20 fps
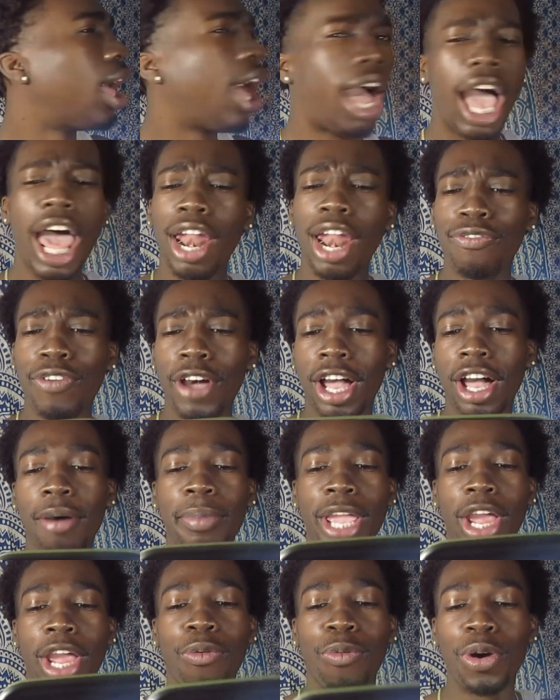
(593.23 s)
How the fuck I'm
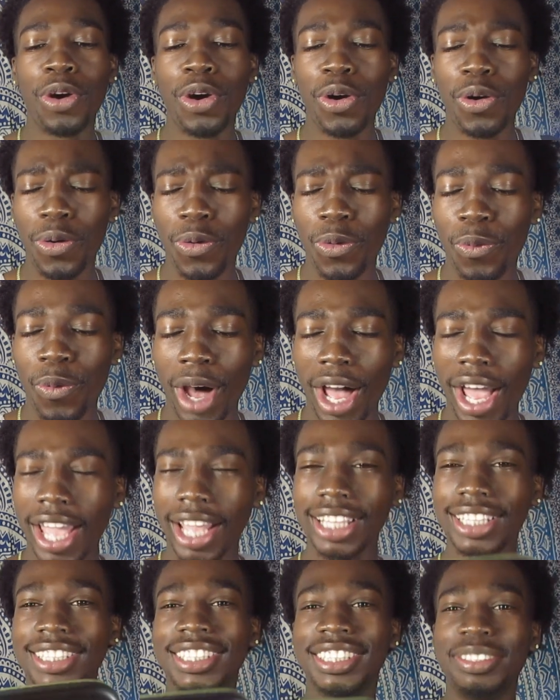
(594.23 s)
being rude? What?
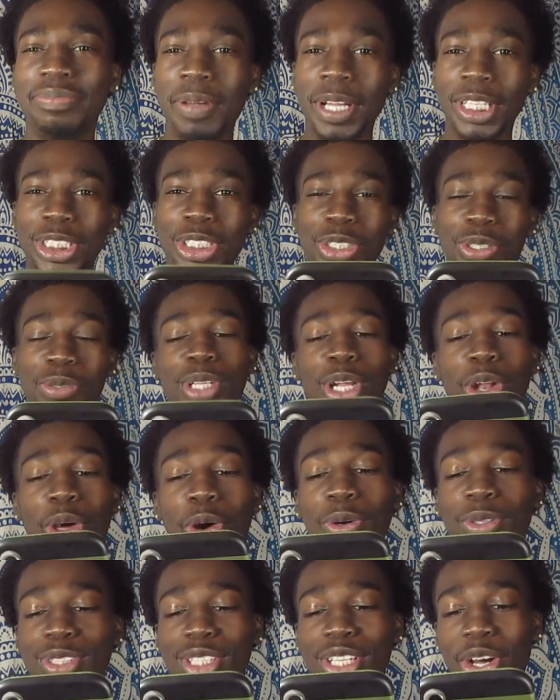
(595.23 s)
Bitch, is it
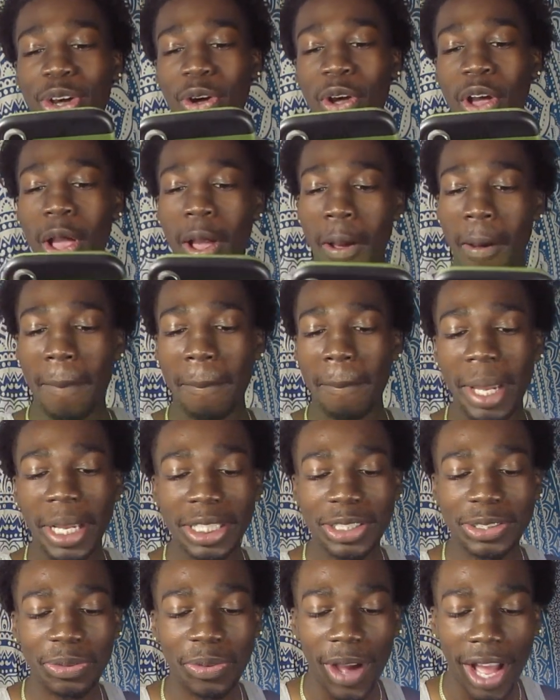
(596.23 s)
delusional?
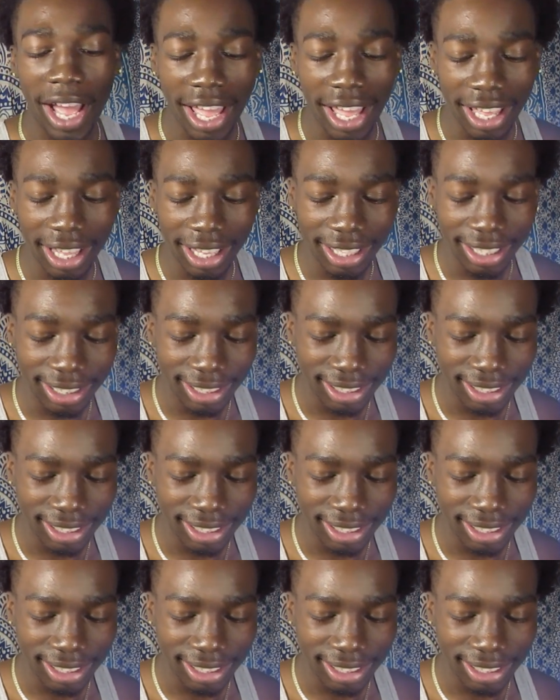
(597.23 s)
Bitch, what?